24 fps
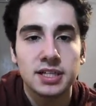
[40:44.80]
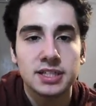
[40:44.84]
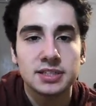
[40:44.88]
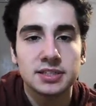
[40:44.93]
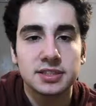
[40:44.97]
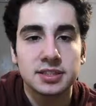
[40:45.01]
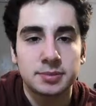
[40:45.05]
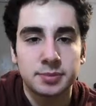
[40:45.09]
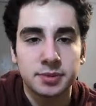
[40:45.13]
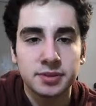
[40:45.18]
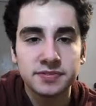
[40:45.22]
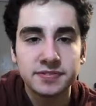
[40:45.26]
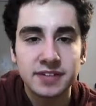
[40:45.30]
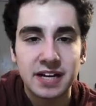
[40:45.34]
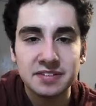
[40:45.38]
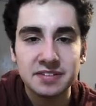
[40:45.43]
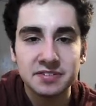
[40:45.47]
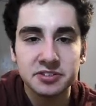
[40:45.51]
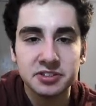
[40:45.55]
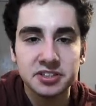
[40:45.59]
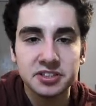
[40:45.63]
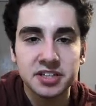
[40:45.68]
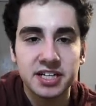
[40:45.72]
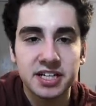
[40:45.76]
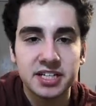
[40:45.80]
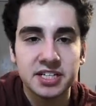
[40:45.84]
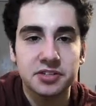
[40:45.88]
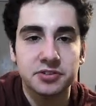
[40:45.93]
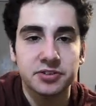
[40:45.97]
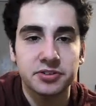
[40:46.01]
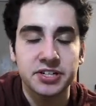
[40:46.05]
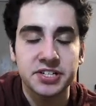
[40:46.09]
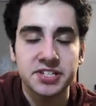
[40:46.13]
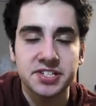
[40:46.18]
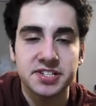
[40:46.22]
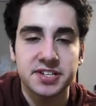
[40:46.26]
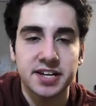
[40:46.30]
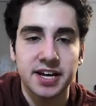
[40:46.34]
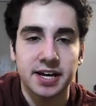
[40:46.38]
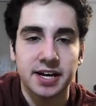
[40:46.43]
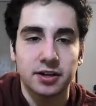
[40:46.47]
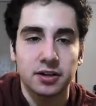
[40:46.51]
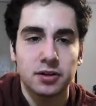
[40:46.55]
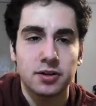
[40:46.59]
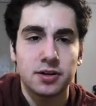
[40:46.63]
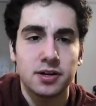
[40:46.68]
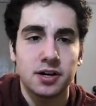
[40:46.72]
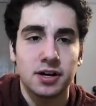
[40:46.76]
Number 593, snail.
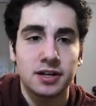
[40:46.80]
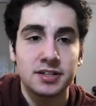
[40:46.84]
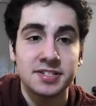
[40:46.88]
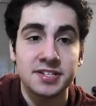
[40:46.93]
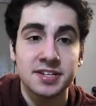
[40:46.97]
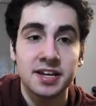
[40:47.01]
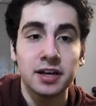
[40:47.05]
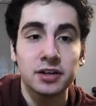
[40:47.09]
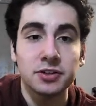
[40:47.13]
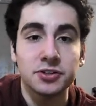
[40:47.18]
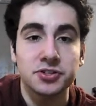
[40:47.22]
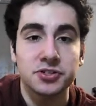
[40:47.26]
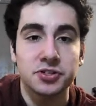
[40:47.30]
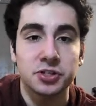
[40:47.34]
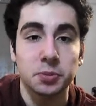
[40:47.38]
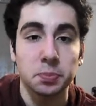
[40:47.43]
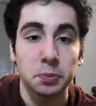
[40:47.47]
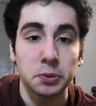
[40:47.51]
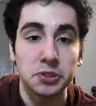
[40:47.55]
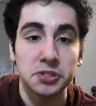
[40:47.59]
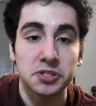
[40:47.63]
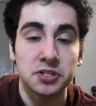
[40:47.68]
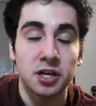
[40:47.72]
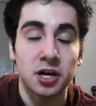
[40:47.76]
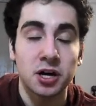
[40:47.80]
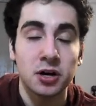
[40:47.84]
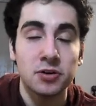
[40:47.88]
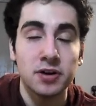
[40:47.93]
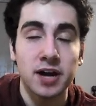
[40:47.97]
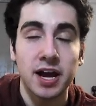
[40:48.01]
A snail super slow,